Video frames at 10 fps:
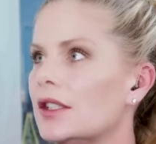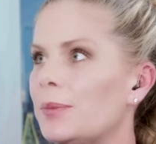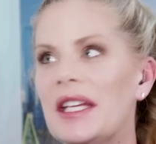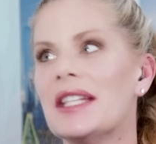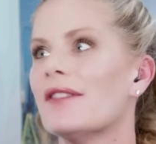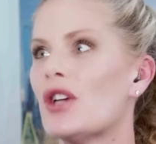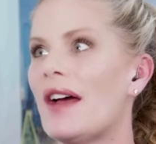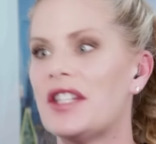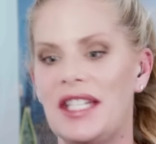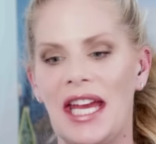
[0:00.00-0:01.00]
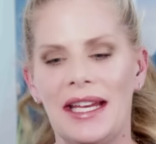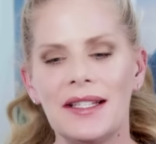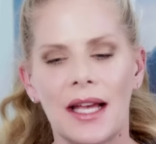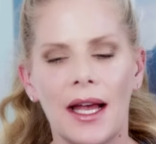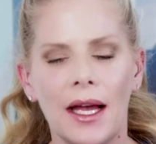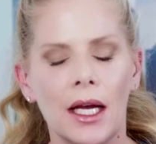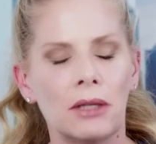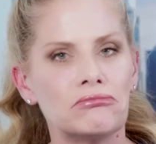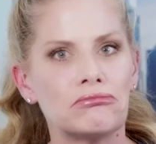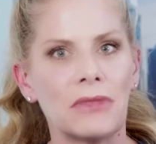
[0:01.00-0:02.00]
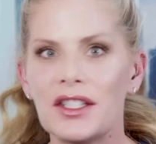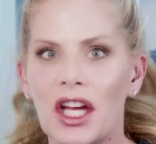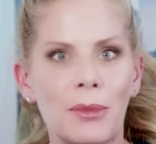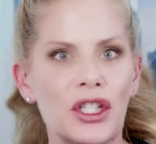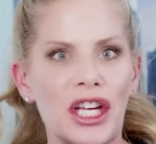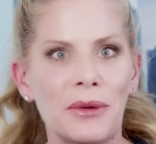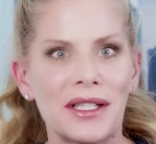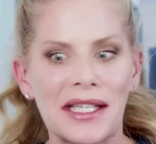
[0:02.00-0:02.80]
Speaking of travesties, let's talk about January